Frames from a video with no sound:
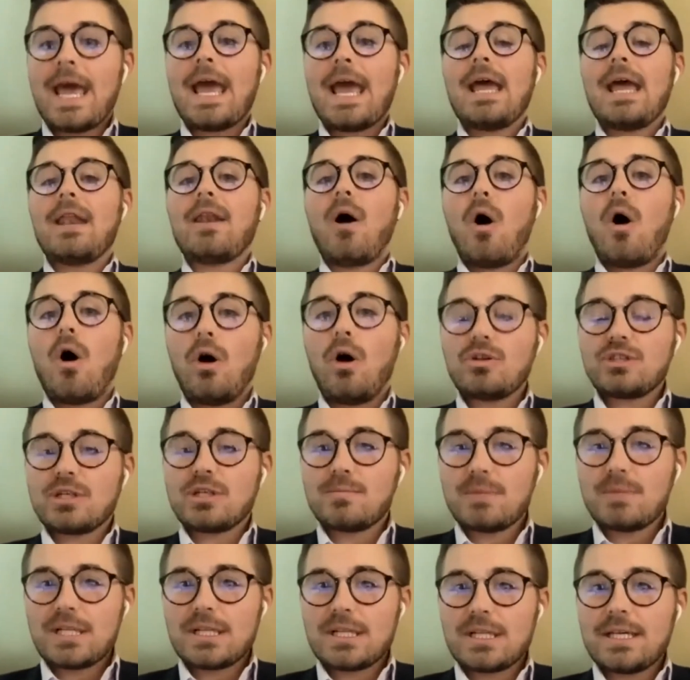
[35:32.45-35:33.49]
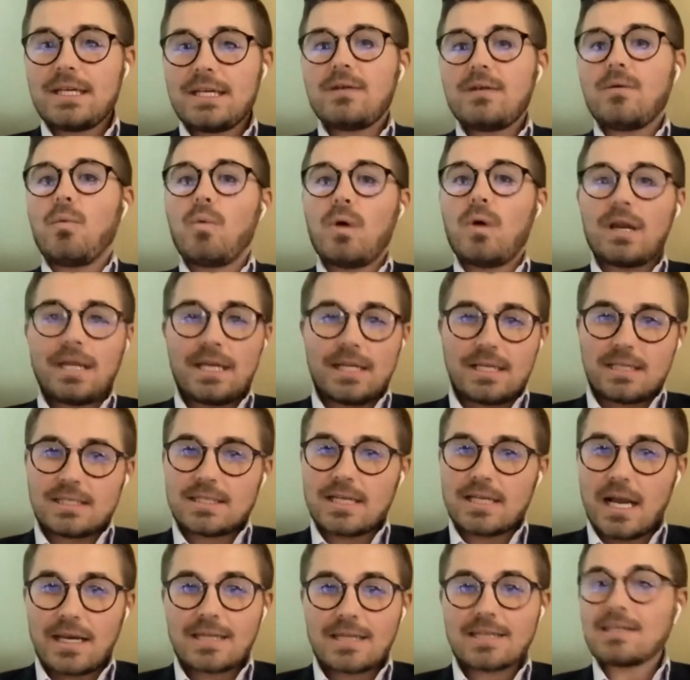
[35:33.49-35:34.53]
And ultimately, what he
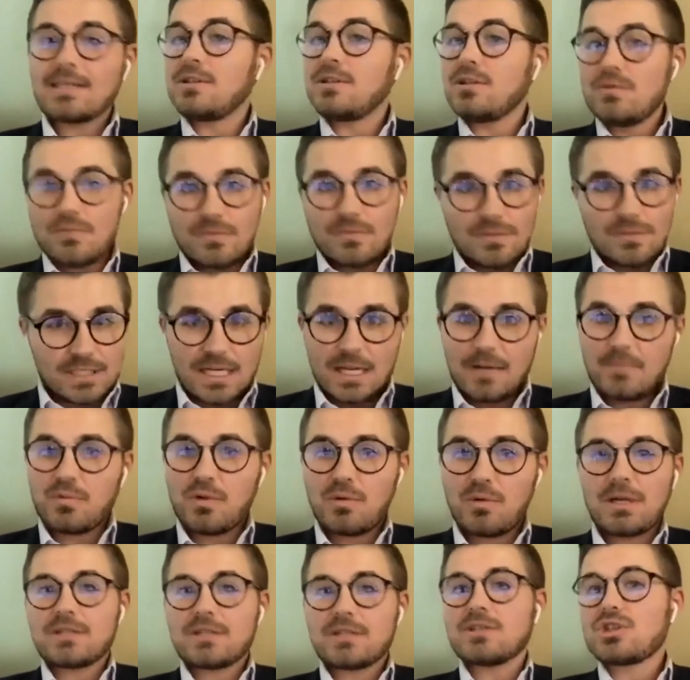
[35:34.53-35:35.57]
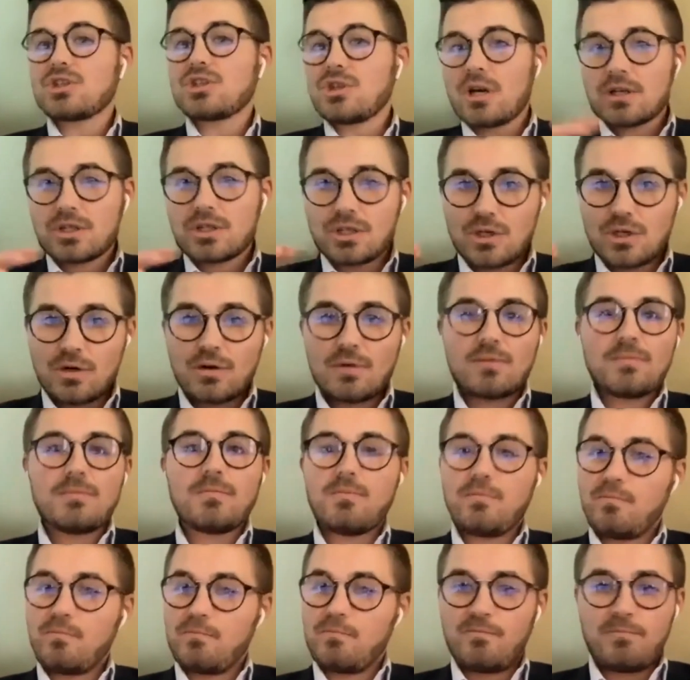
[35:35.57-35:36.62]
decided to do was implement the structure,
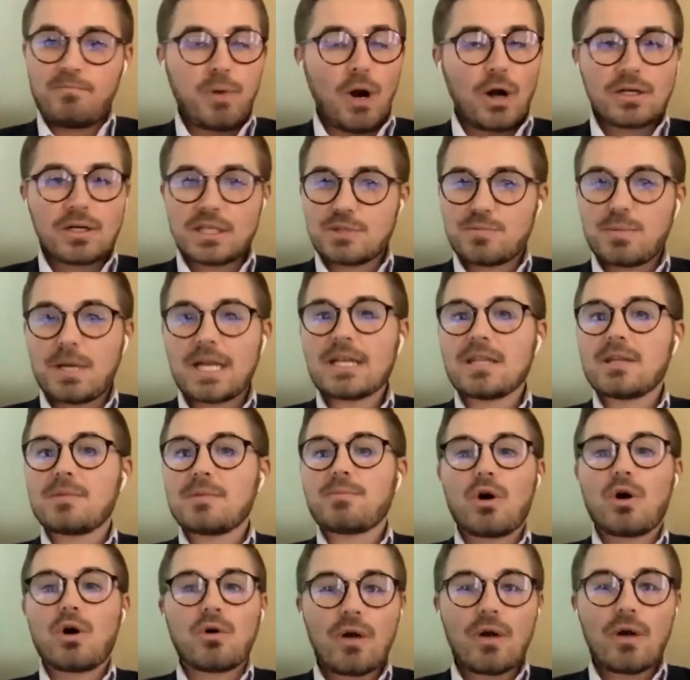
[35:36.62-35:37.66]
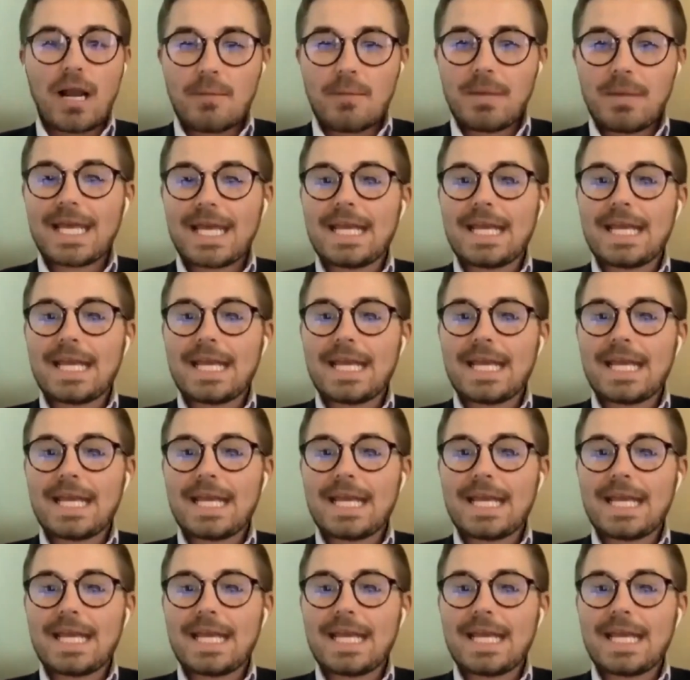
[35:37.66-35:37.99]
participate in the program.